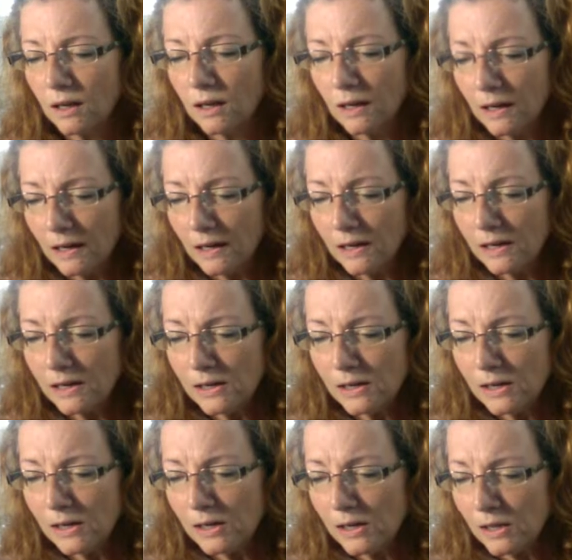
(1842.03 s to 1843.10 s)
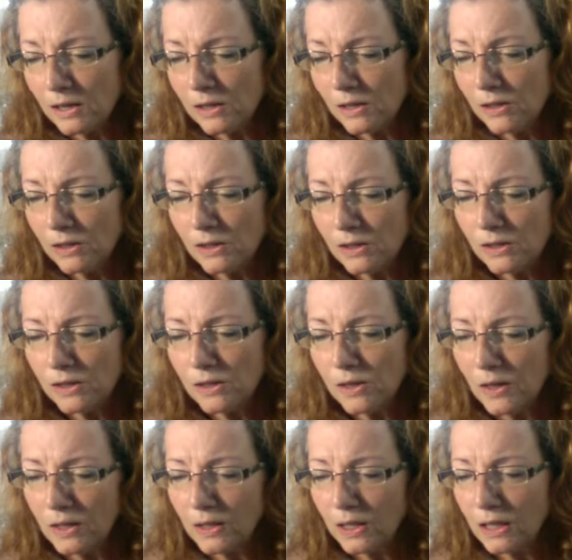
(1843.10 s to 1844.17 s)
Ah,
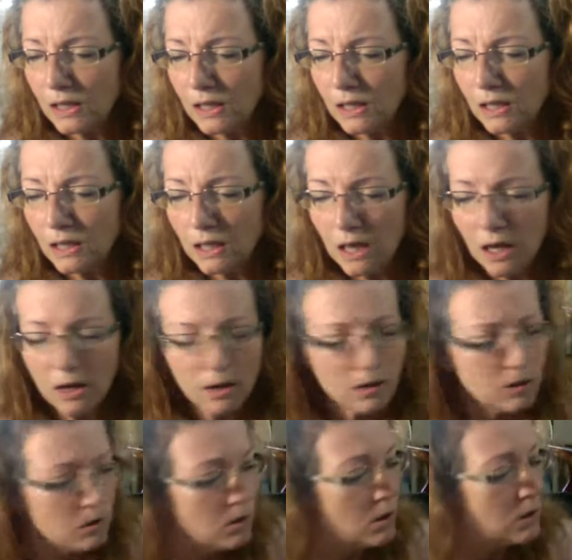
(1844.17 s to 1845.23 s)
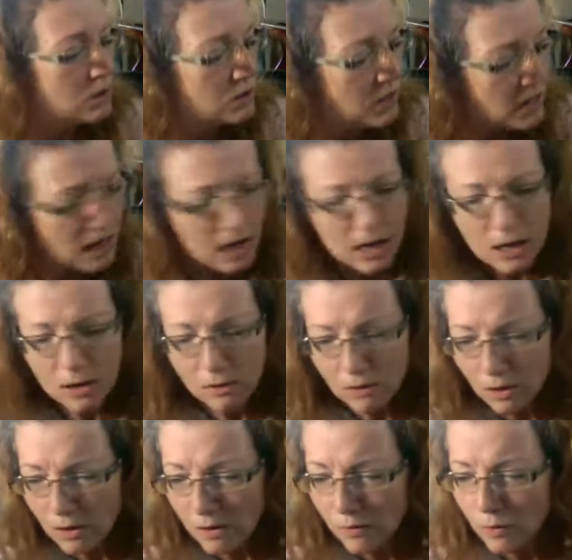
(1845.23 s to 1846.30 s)
honey, are you tired
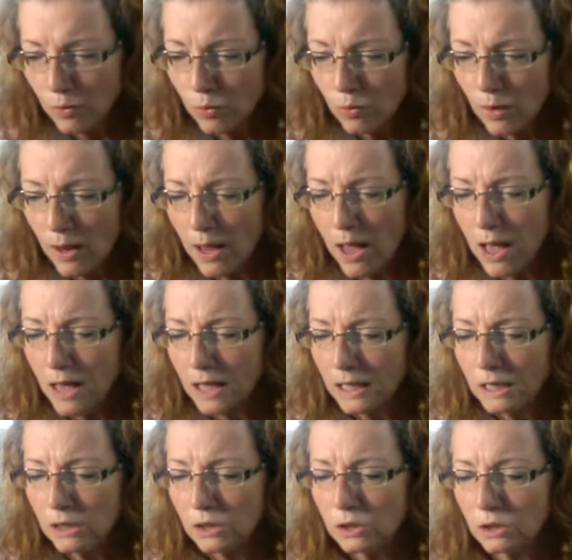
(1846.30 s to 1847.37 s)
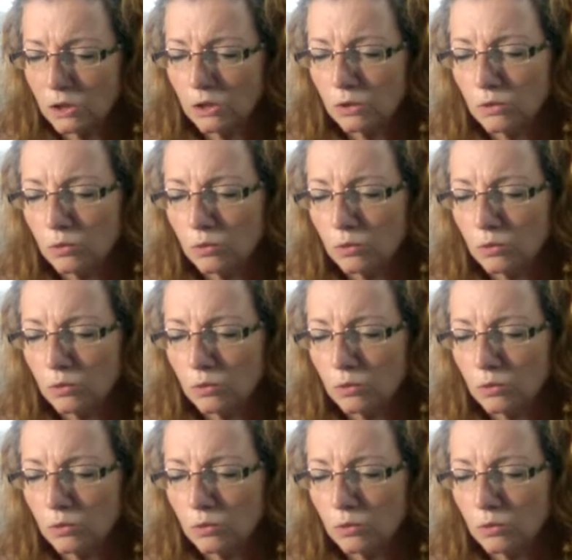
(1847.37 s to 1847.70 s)
of the race?